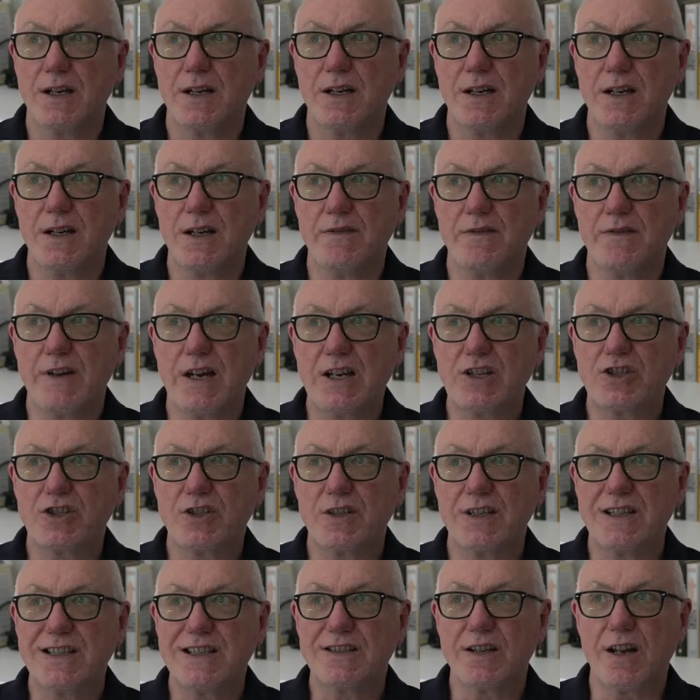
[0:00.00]

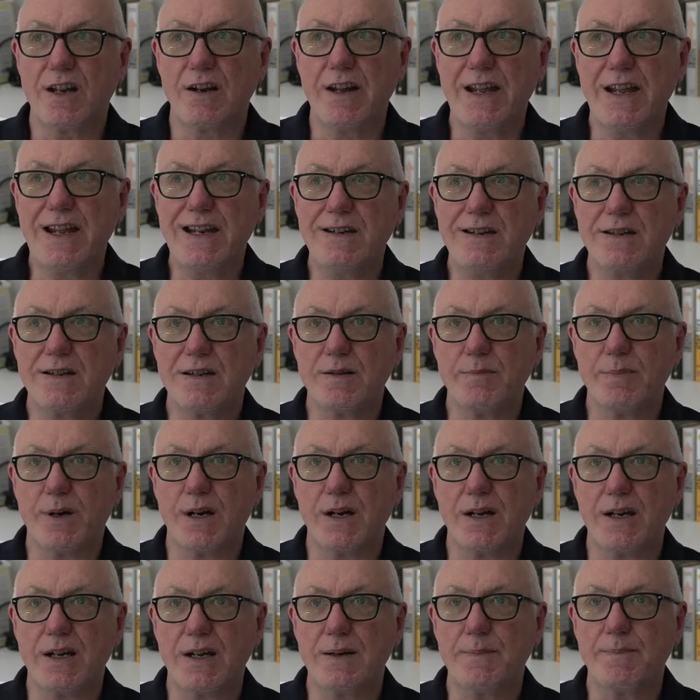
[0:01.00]
innovation is unhindered
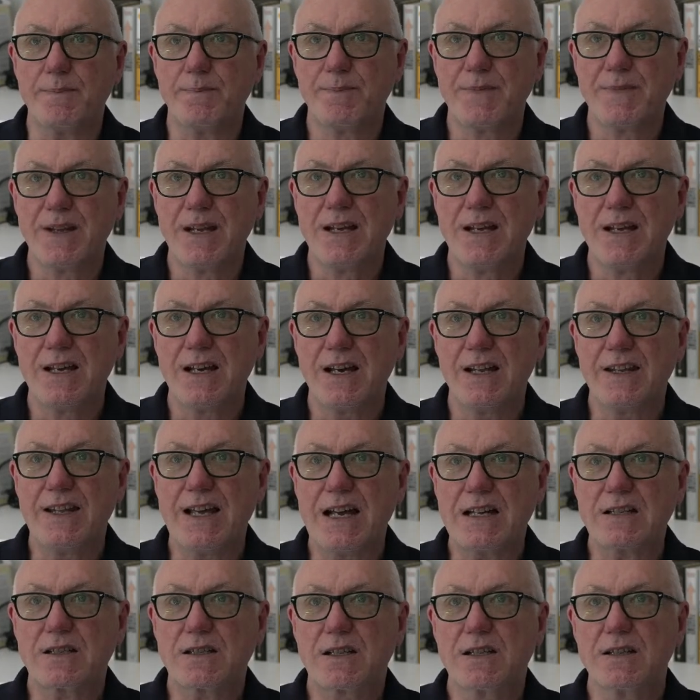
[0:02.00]
by it. And
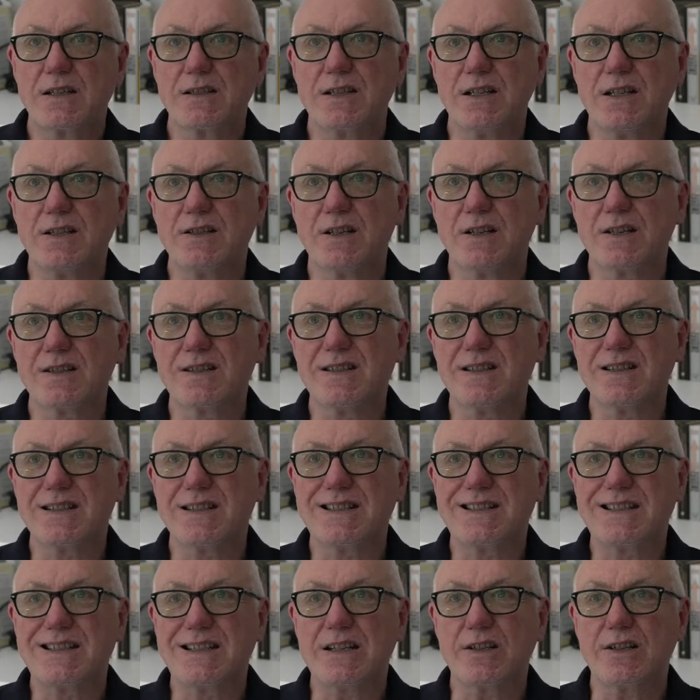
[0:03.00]
that's because it doesn't
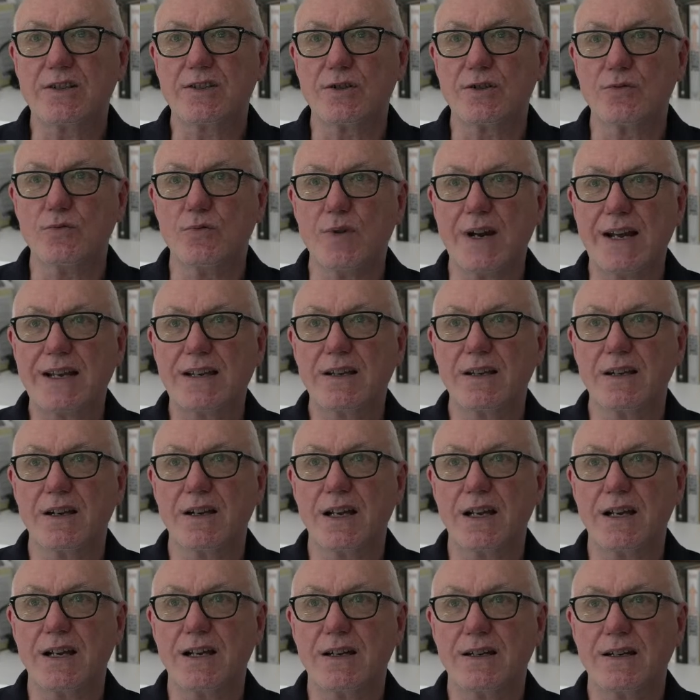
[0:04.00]
seek to
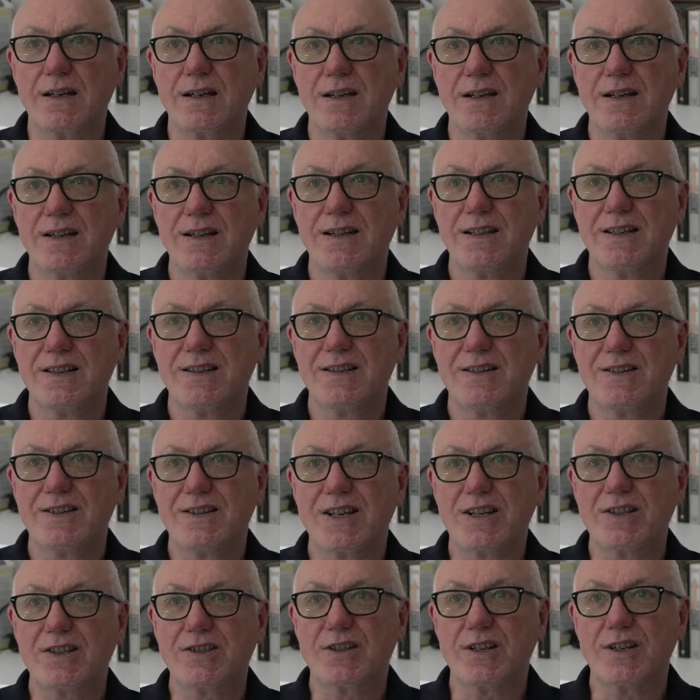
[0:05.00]
regulate
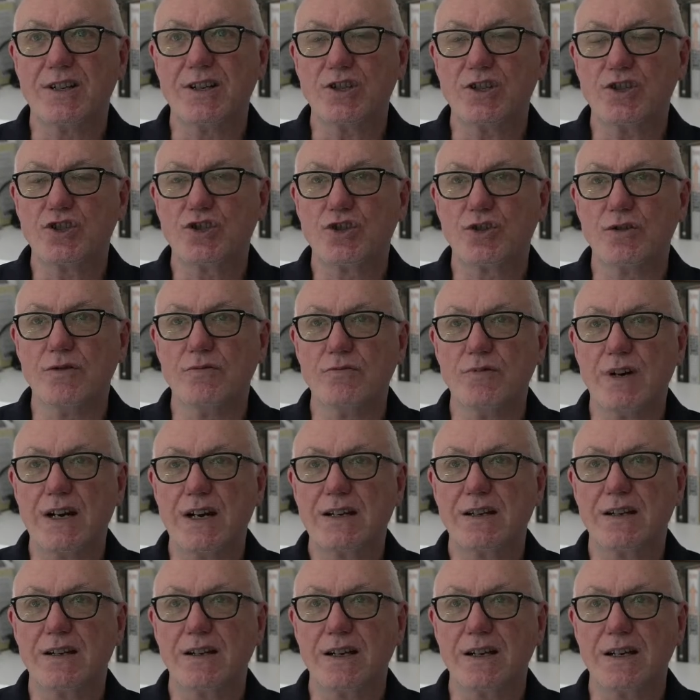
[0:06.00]
things that it shouldn't
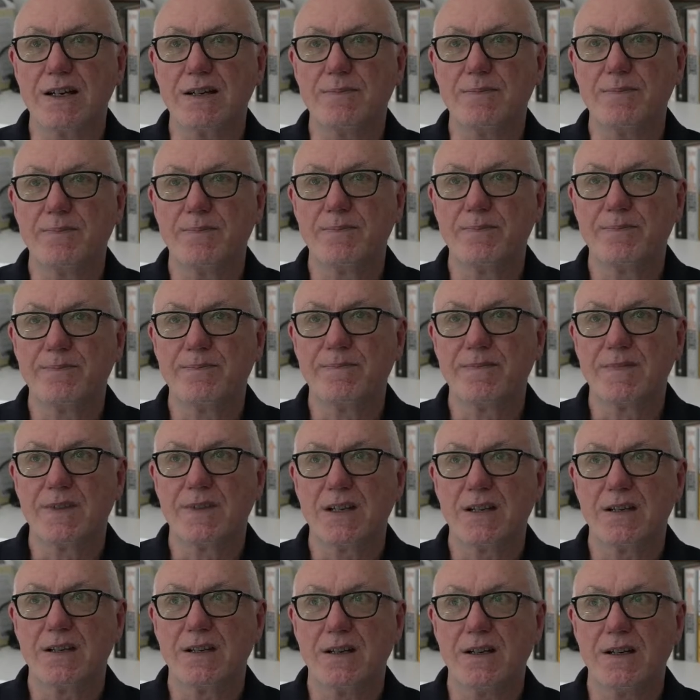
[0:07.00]
regulate.
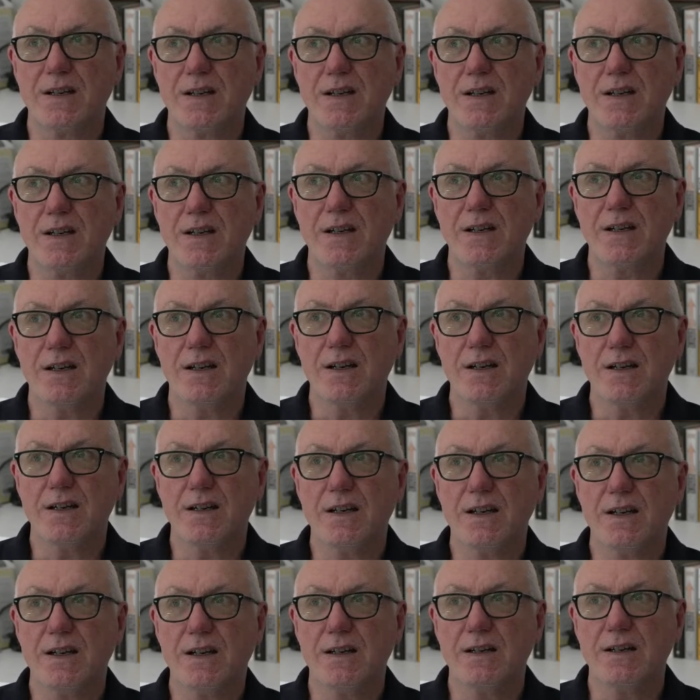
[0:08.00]

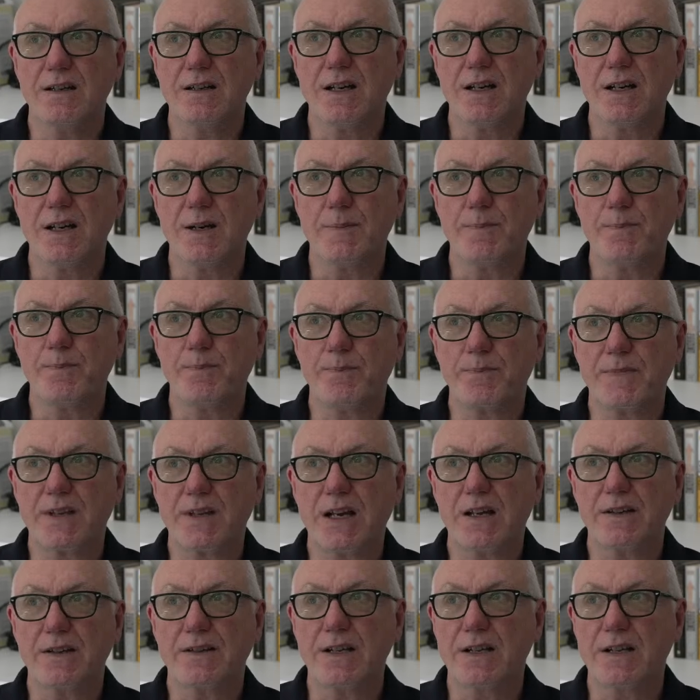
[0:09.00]
And
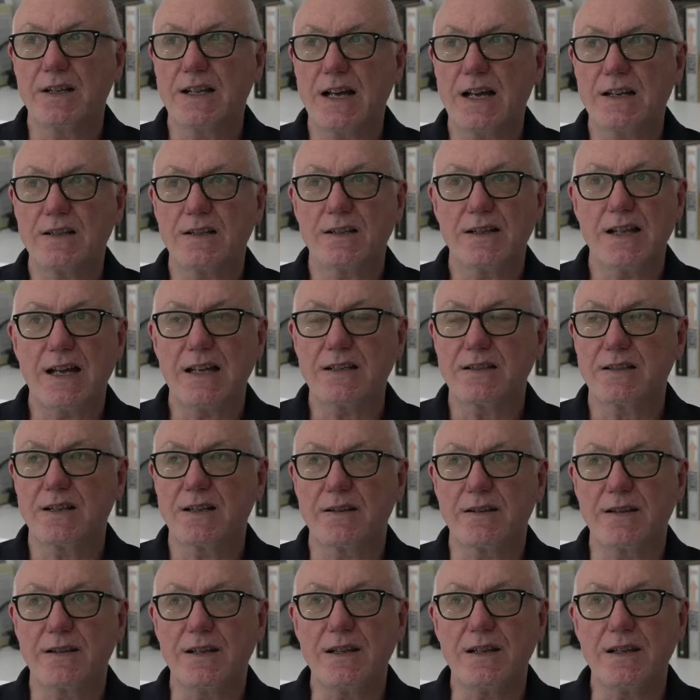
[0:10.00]
I think that's a
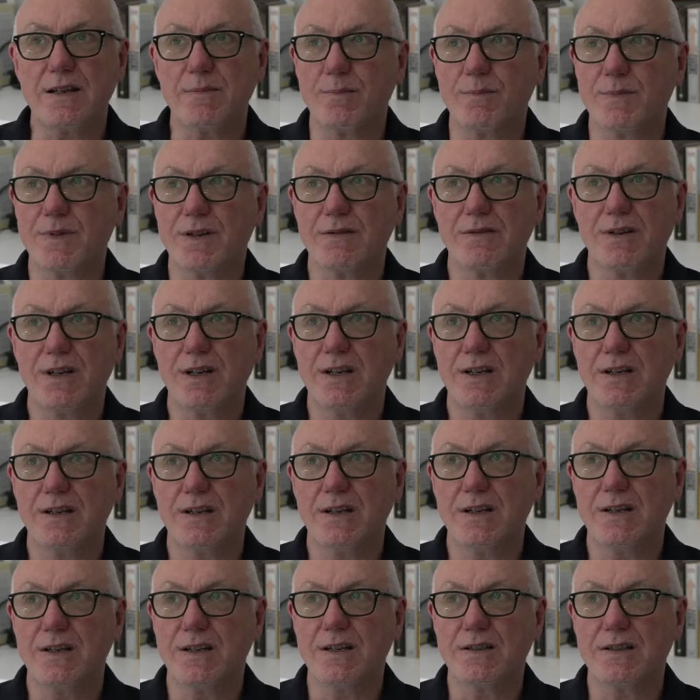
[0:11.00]
theme
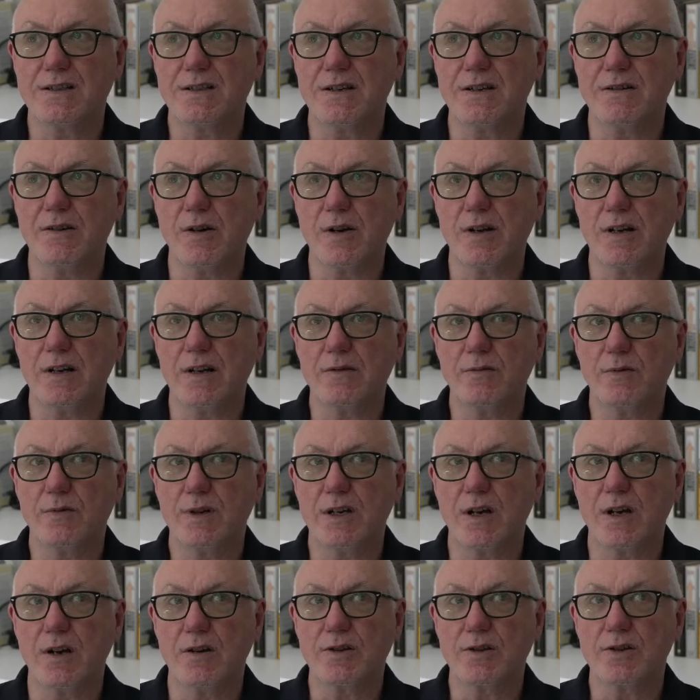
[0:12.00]
in the series we're
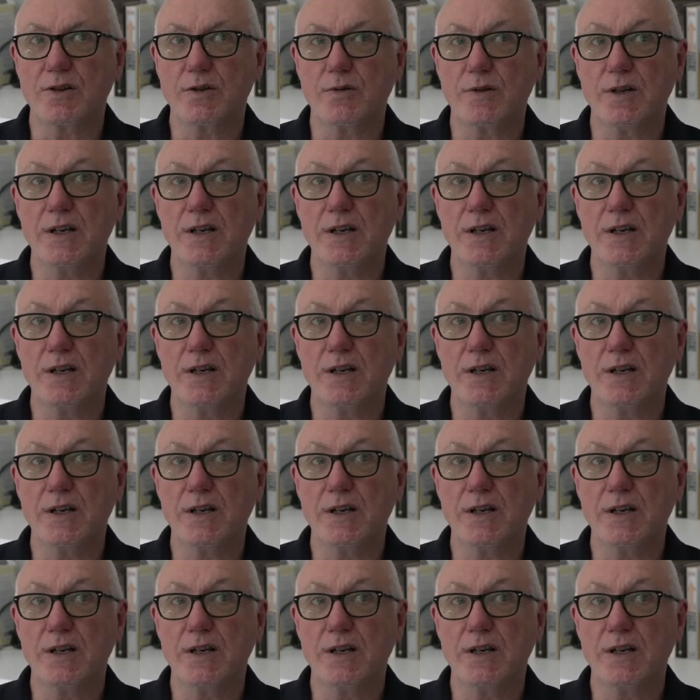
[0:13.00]
going through.